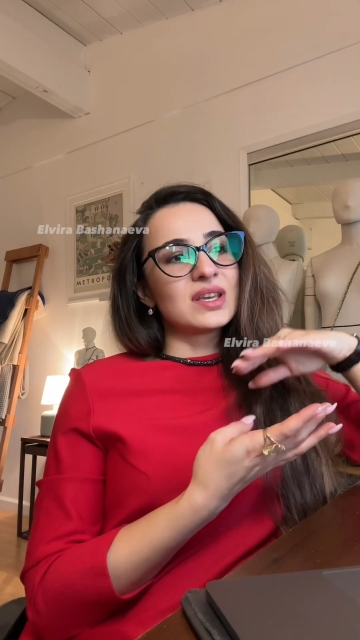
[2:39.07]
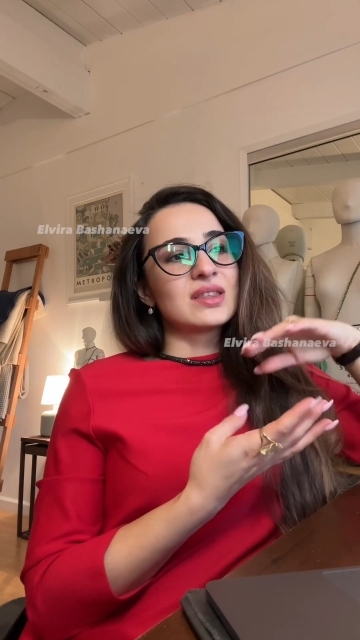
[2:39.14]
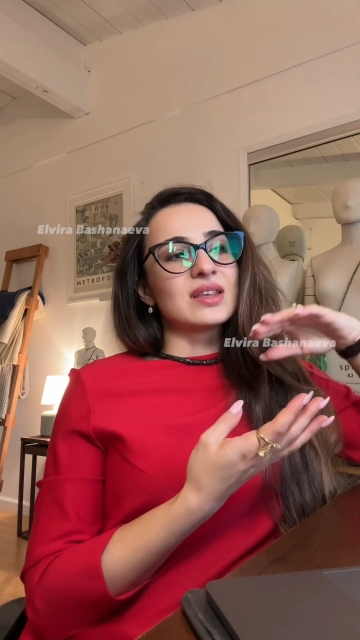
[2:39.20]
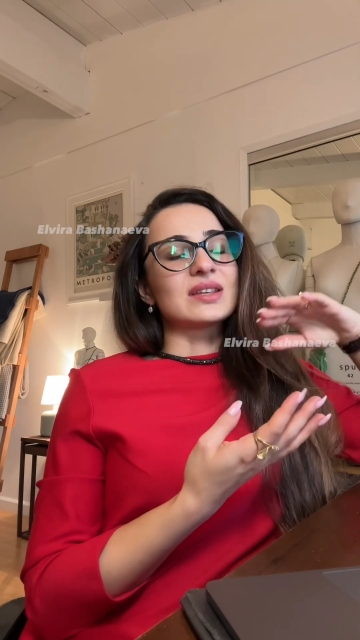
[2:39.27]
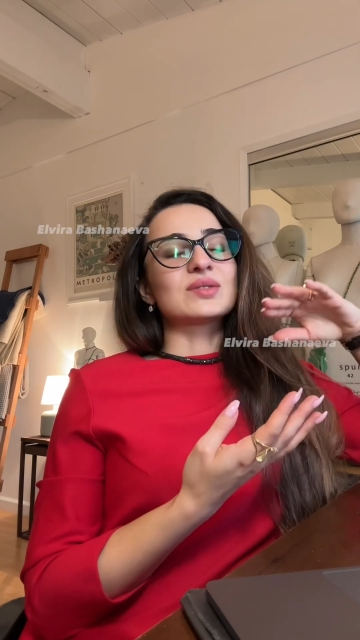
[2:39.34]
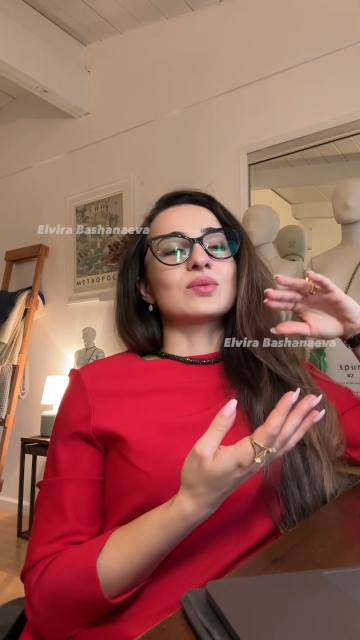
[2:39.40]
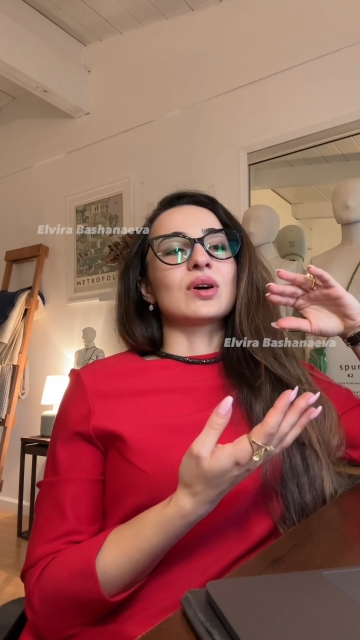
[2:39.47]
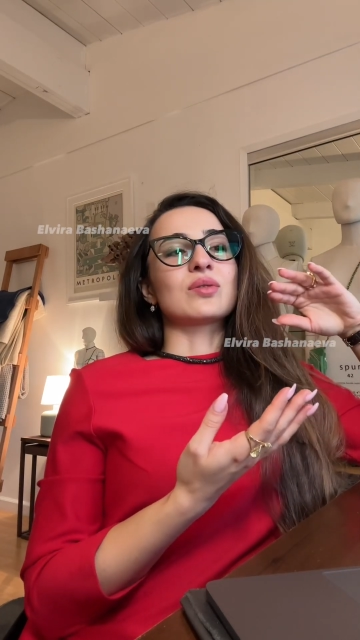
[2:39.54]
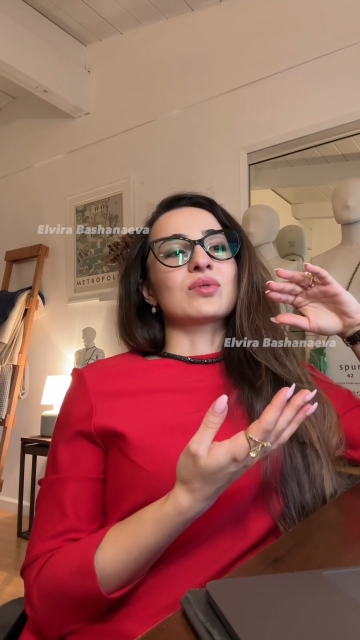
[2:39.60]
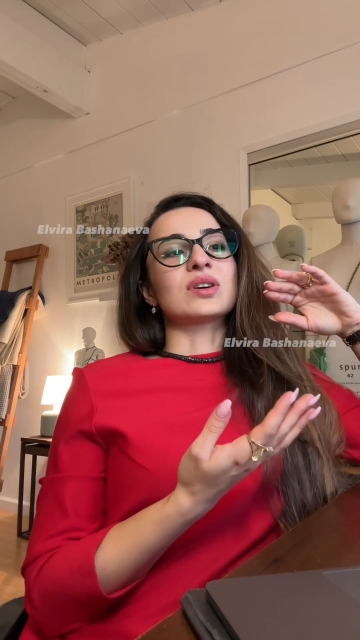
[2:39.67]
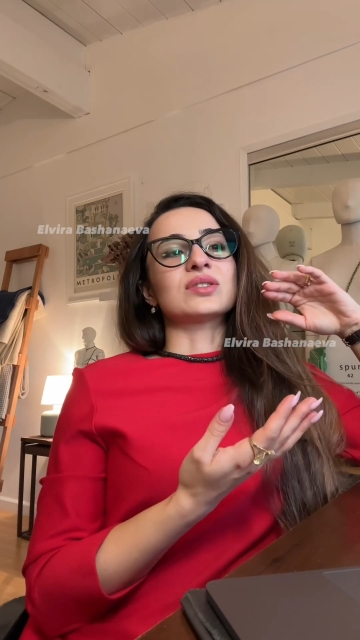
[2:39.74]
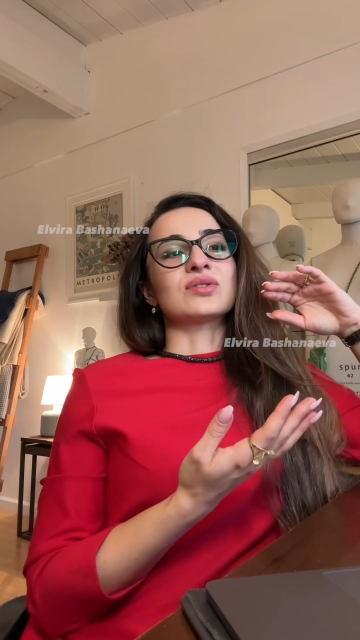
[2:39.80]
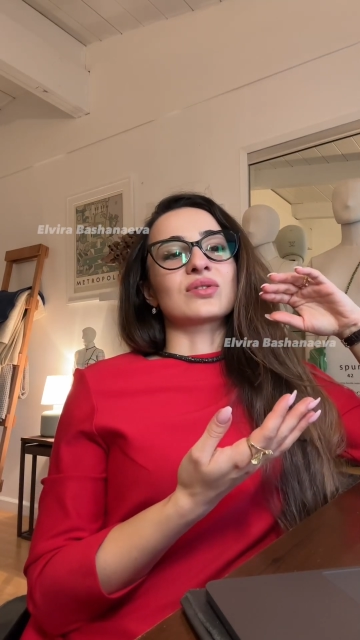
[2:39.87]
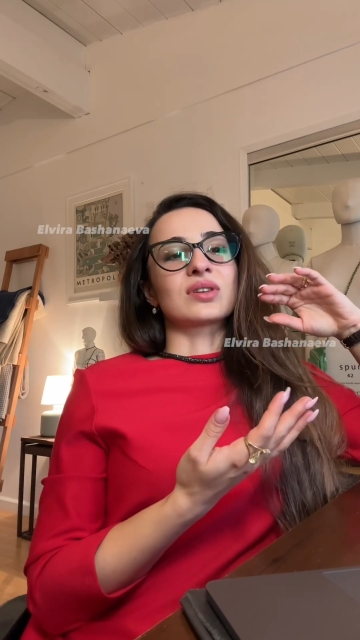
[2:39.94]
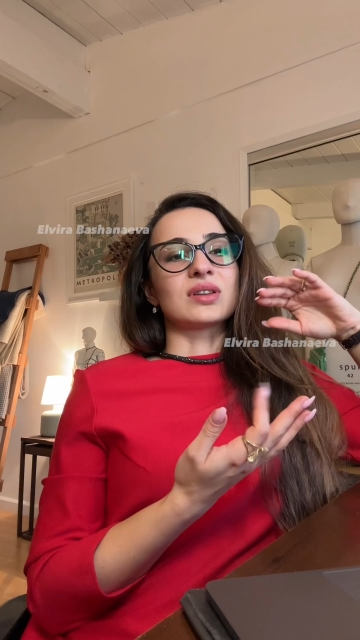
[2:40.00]
that's why we're
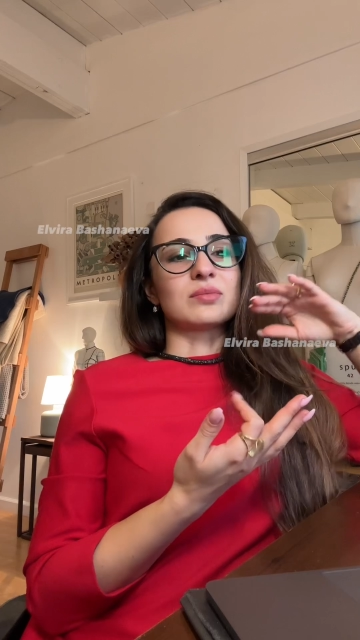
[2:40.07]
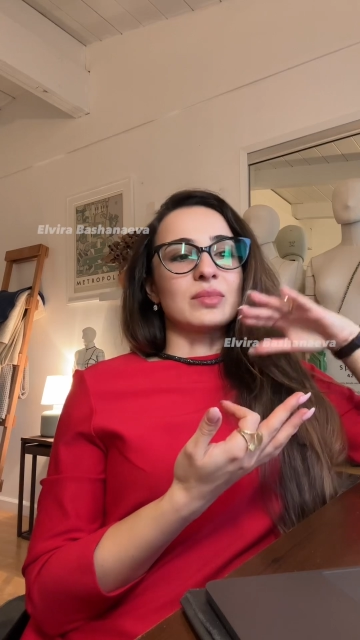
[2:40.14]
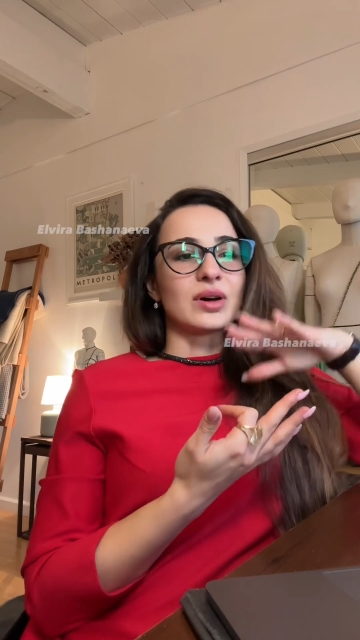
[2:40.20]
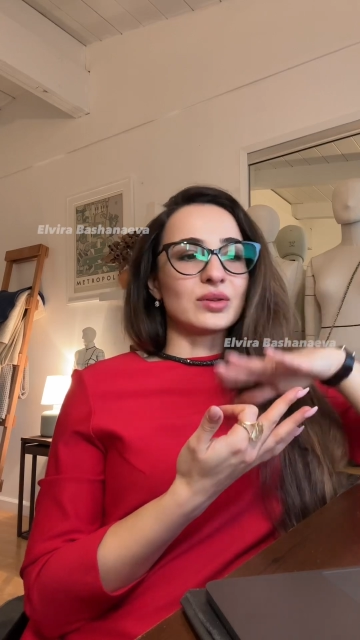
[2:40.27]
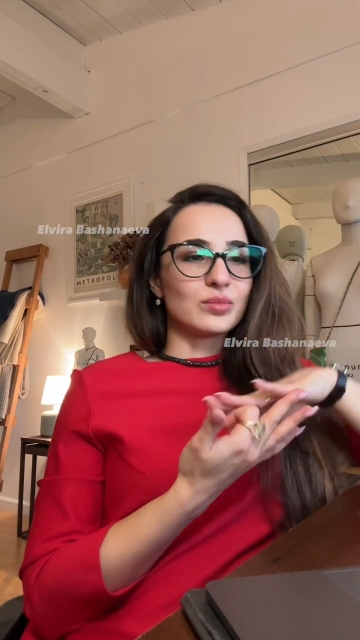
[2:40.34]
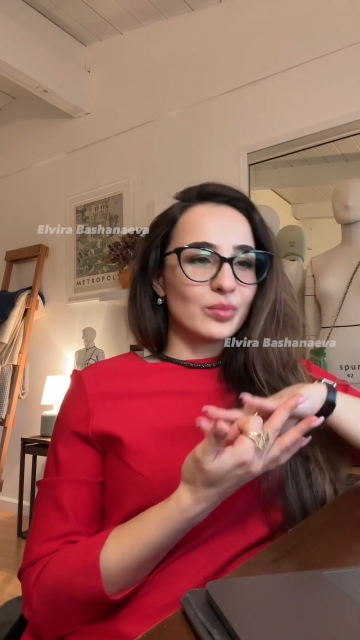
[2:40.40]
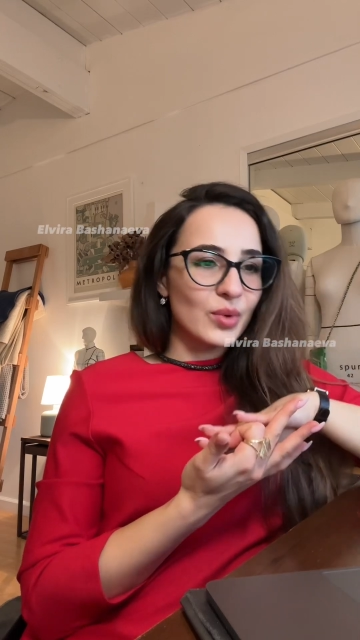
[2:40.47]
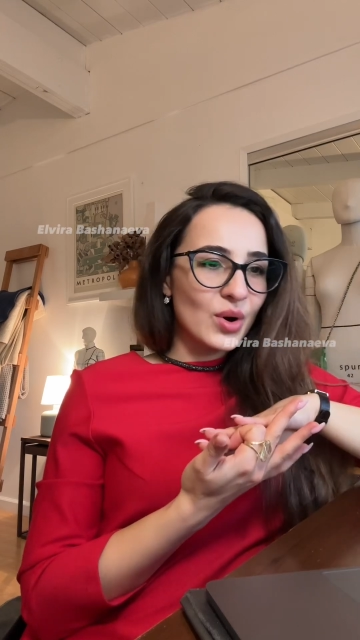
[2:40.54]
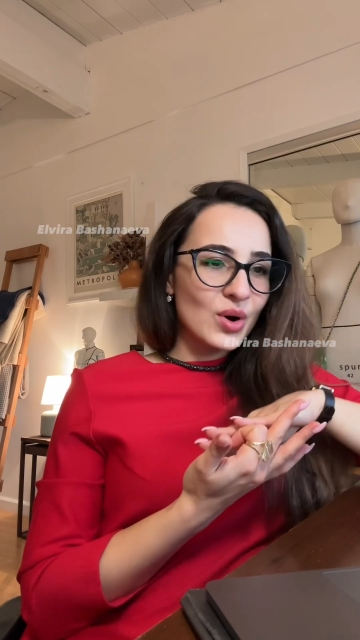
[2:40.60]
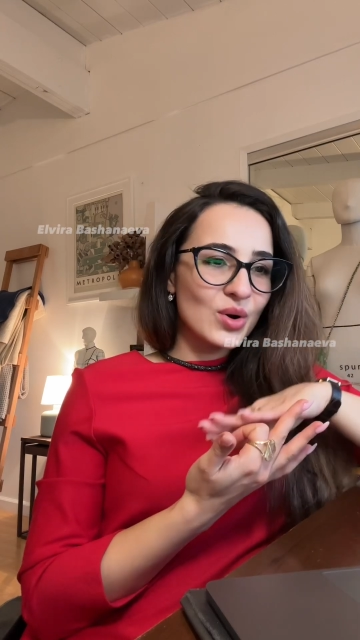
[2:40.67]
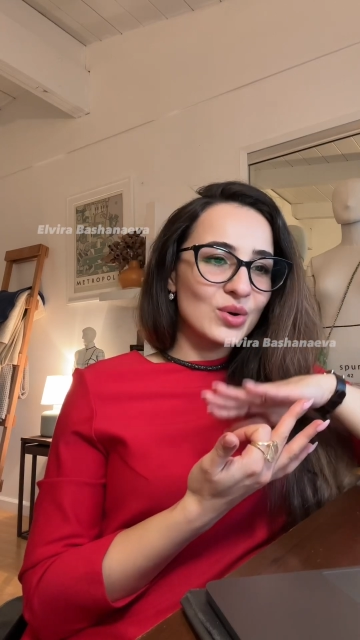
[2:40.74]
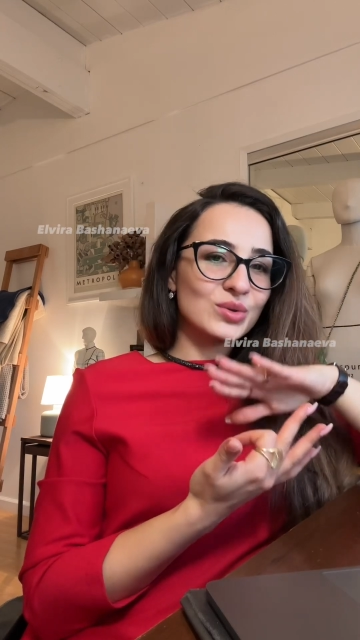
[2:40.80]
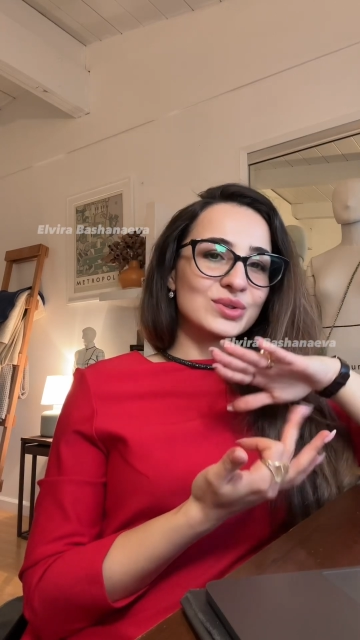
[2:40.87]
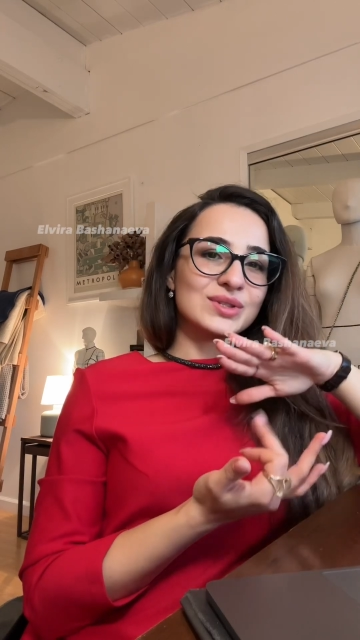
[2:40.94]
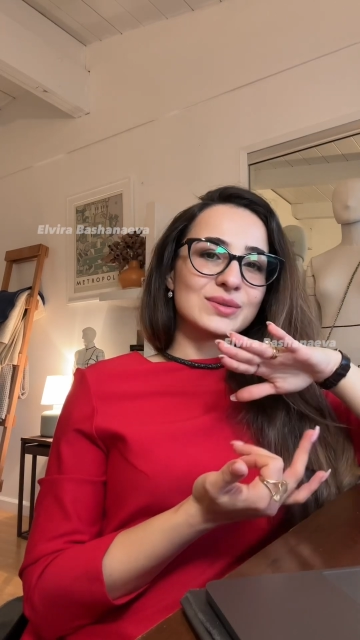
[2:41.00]
talking about
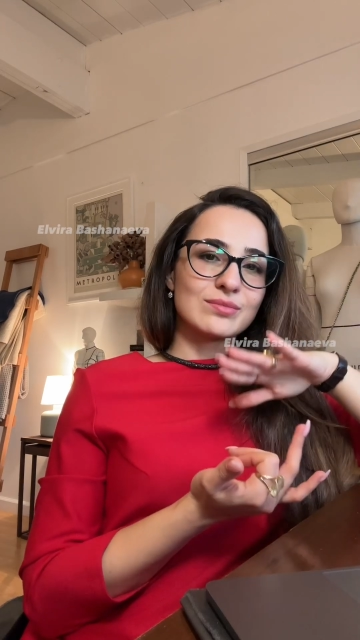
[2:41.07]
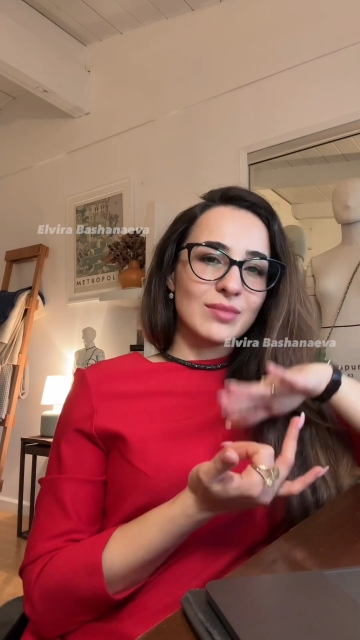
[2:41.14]
bones,